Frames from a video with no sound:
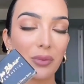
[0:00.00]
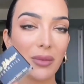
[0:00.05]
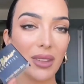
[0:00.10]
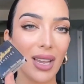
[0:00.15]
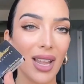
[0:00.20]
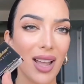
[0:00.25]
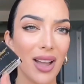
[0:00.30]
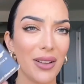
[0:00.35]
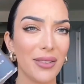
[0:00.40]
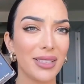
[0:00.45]

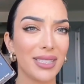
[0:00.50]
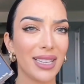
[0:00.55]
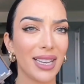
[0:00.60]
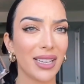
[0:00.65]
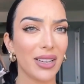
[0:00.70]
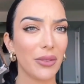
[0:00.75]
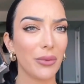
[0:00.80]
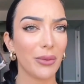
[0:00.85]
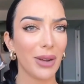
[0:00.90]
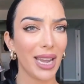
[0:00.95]
I was
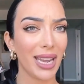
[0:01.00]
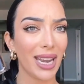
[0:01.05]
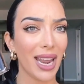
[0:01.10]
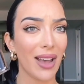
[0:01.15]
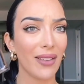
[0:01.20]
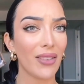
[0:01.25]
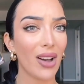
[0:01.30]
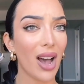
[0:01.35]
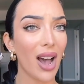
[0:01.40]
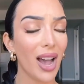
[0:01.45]
like, wait,
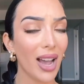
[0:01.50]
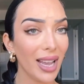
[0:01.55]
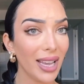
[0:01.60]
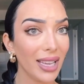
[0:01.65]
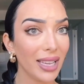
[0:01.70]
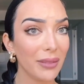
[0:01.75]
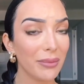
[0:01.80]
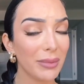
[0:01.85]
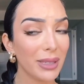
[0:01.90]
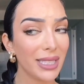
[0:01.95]
have
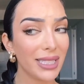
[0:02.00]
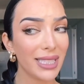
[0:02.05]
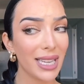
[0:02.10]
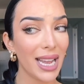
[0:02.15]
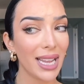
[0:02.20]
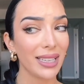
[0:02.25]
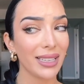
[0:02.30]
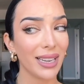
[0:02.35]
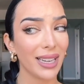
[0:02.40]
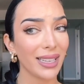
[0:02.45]
I been
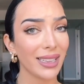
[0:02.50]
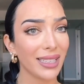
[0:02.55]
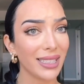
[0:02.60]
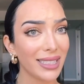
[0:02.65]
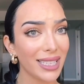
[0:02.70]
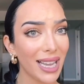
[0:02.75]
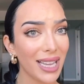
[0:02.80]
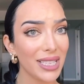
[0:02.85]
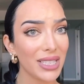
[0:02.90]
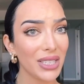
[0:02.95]
sent like the
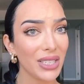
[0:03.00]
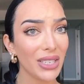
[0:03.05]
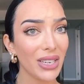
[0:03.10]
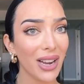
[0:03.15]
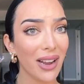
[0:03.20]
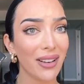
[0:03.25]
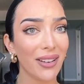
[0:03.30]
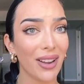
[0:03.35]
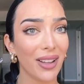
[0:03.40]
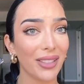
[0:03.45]
tester
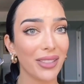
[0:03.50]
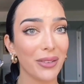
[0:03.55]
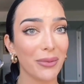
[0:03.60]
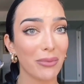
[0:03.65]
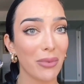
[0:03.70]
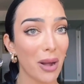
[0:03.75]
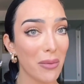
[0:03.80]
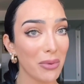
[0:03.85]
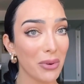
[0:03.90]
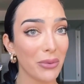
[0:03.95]
and not the
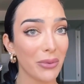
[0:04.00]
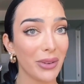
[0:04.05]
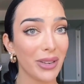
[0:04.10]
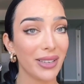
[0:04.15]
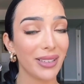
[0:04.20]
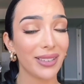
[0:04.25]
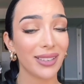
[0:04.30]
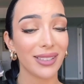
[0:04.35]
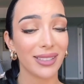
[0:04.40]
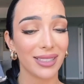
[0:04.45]
proper
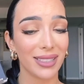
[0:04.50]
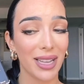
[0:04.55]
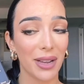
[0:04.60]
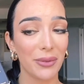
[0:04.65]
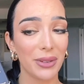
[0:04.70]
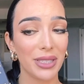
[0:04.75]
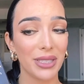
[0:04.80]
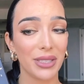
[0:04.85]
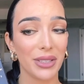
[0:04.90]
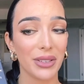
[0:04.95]
one? Because that
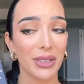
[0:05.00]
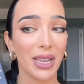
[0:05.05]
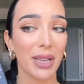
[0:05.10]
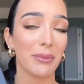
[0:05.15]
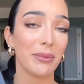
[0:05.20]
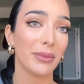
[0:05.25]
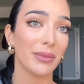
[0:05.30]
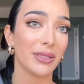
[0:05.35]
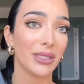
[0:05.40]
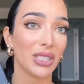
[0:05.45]
would suck
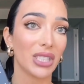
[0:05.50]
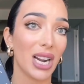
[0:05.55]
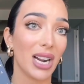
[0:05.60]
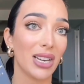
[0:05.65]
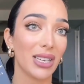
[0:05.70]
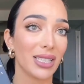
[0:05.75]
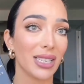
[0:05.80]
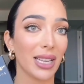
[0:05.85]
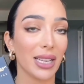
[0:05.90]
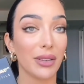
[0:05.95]
and
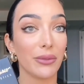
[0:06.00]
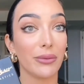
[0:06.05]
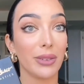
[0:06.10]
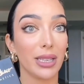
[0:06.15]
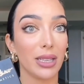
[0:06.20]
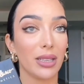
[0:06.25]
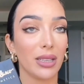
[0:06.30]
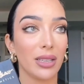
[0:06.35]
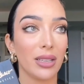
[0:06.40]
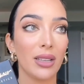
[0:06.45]
charge like
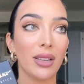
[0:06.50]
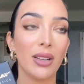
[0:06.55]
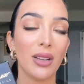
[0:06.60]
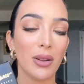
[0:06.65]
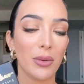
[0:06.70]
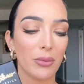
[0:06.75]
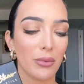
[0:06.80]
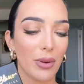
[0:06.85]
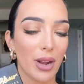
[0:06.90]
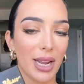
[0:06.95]
real
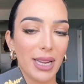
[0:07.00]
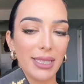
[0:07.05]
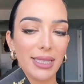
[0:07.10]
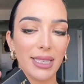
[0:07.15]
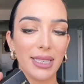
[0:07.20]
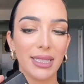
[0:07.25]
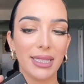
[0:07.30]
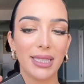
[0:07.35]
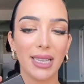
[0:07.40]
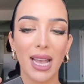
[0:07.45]

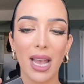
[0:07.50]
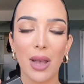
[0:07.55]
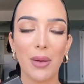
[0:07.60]
prices.